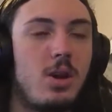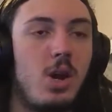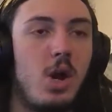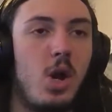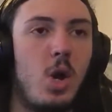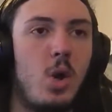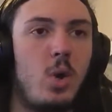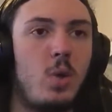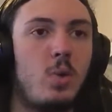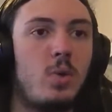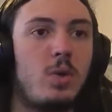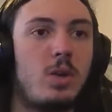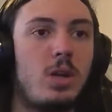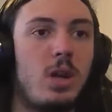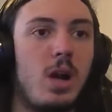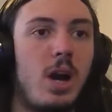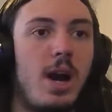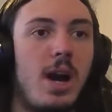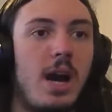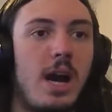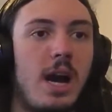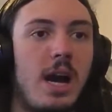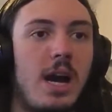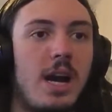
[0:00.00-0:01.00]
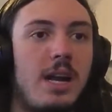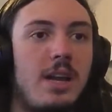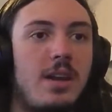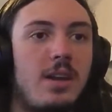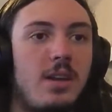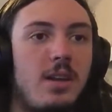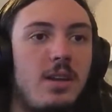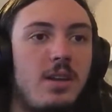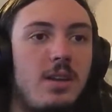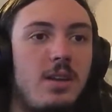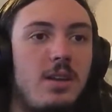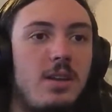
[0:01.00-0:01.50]
Oh
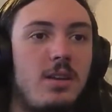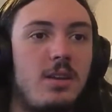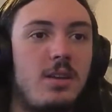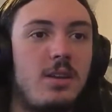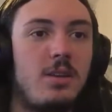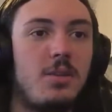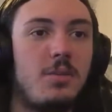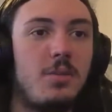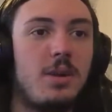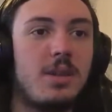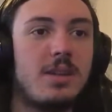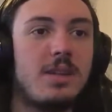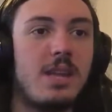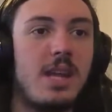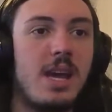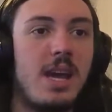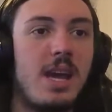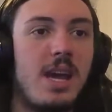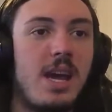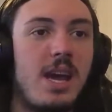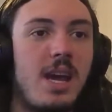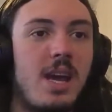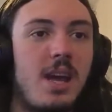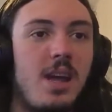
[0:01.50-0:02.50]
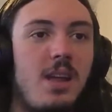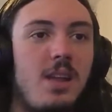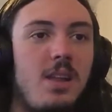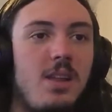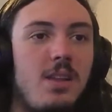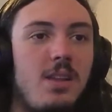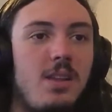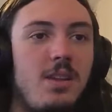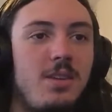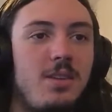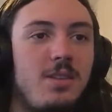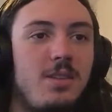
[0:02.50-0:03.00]
God! What the
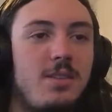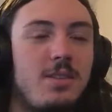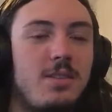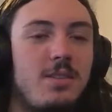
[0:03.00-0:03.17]
hell?